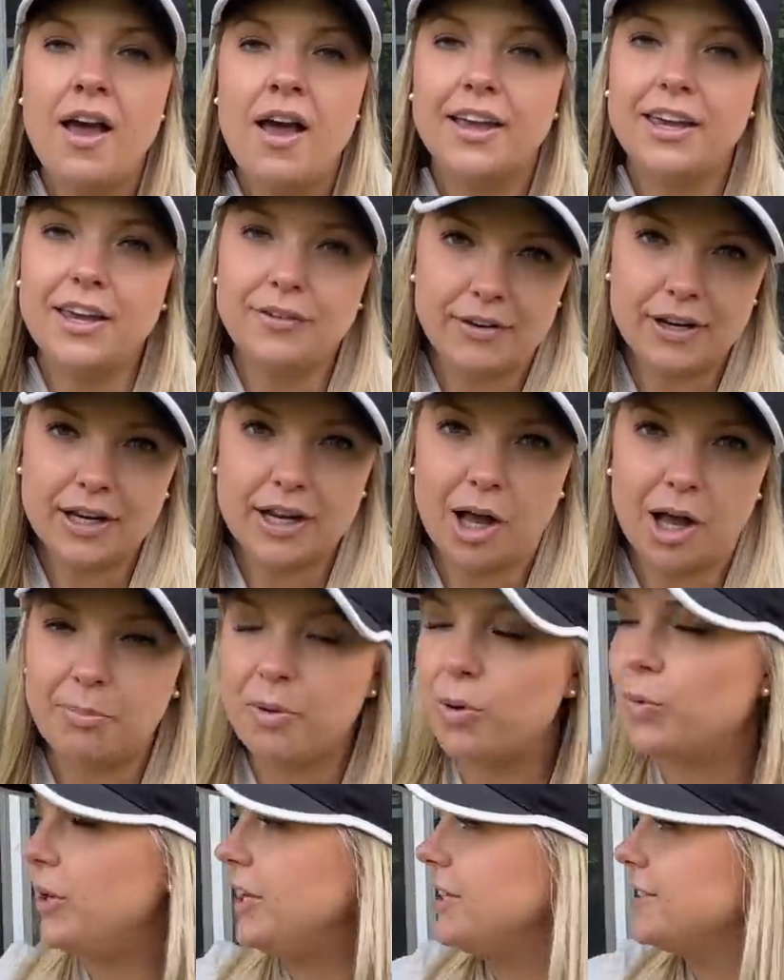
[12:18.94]
Give it a
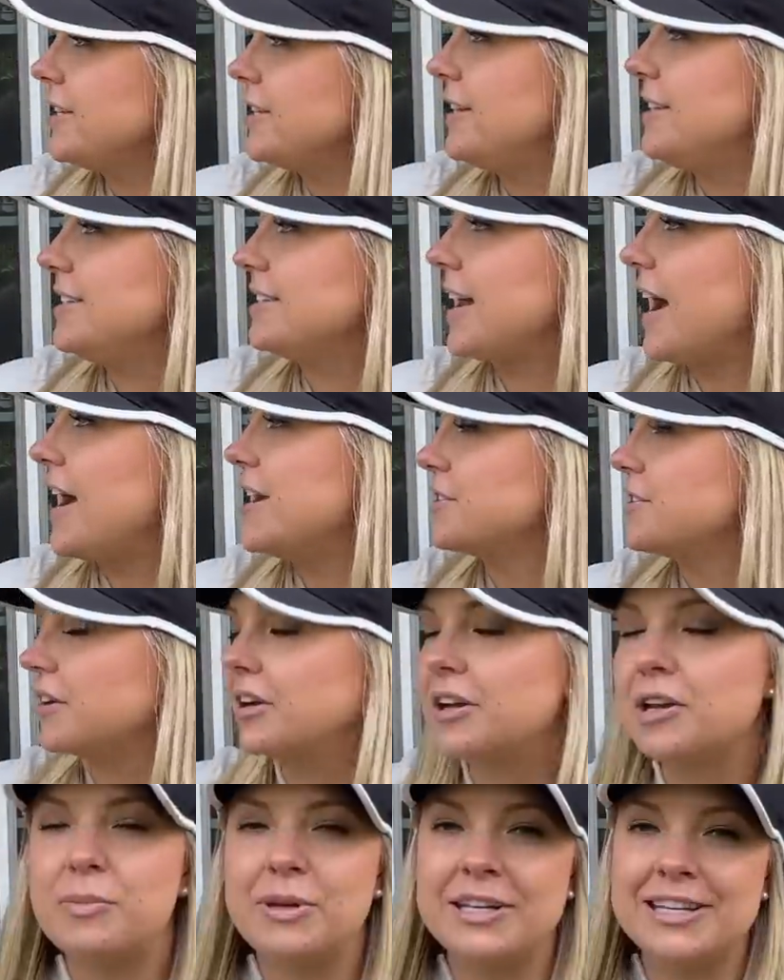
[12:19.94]
couple weeks and these guys are
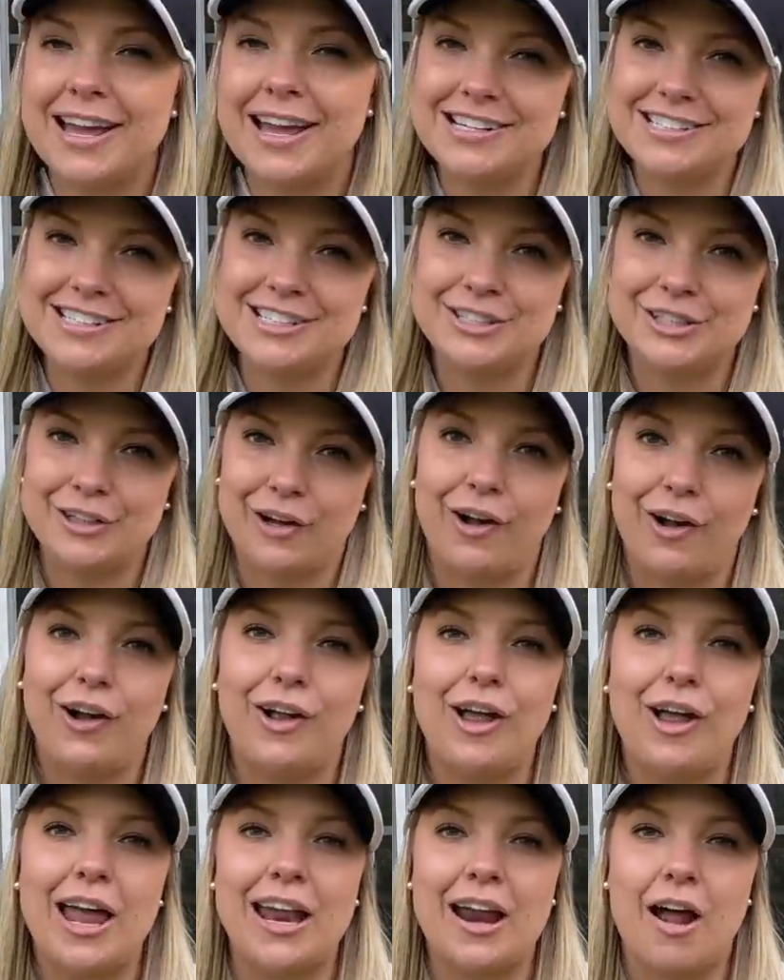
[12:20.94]
going to be nice and
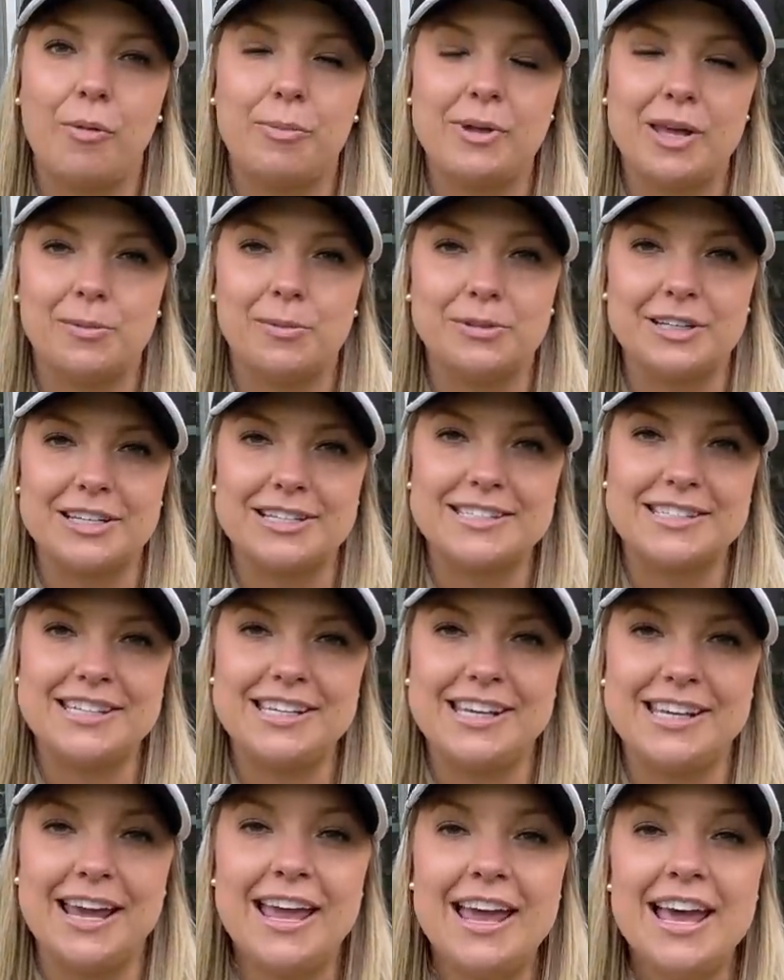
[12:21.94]
tall, and I'll be able to
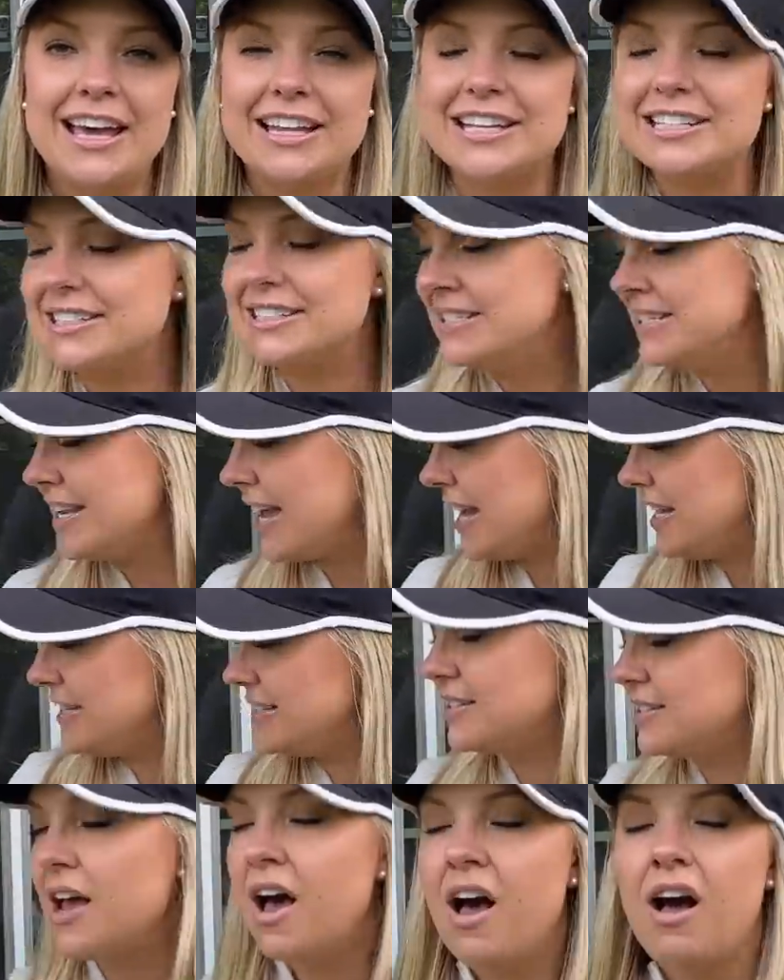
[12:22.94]
see this
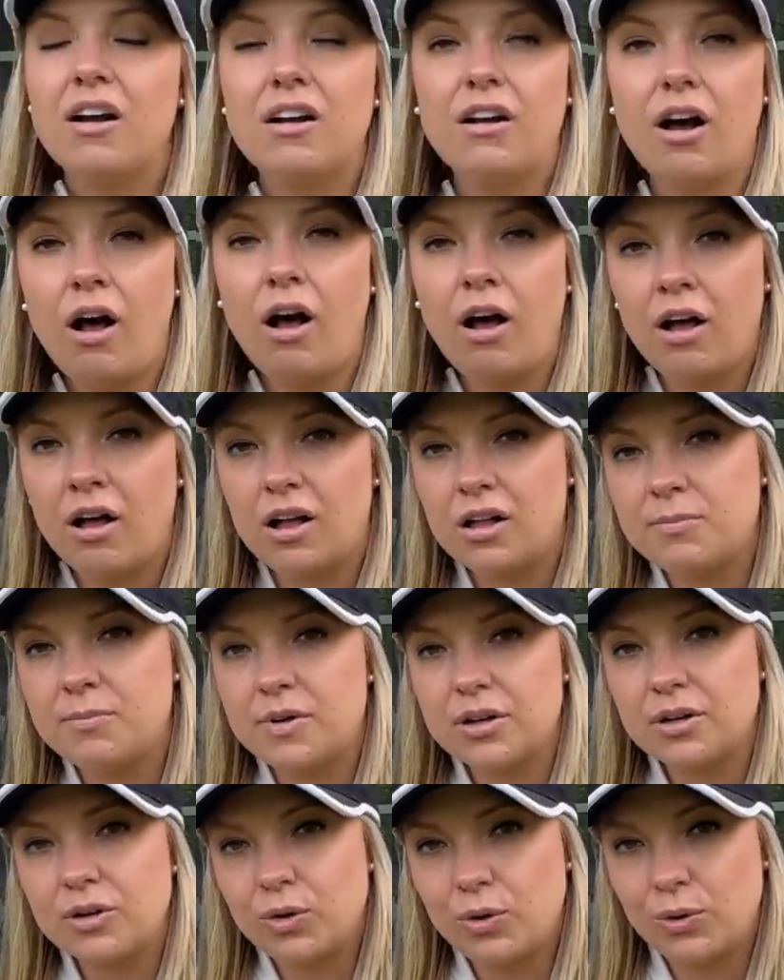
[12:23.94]
nice,
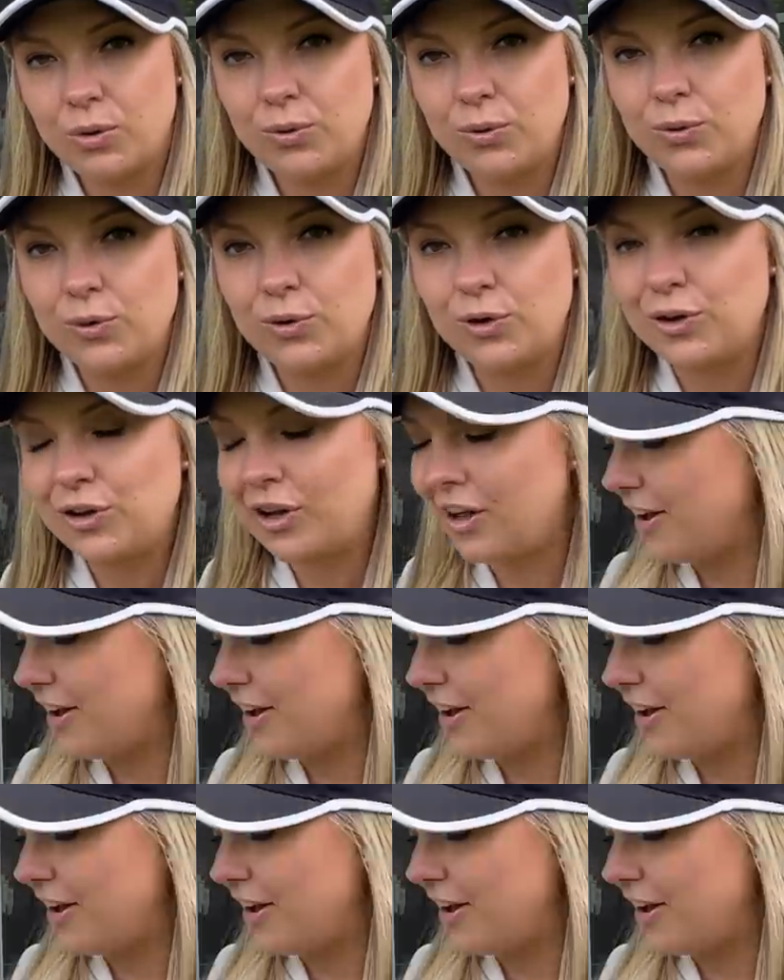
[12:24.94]
calm, cool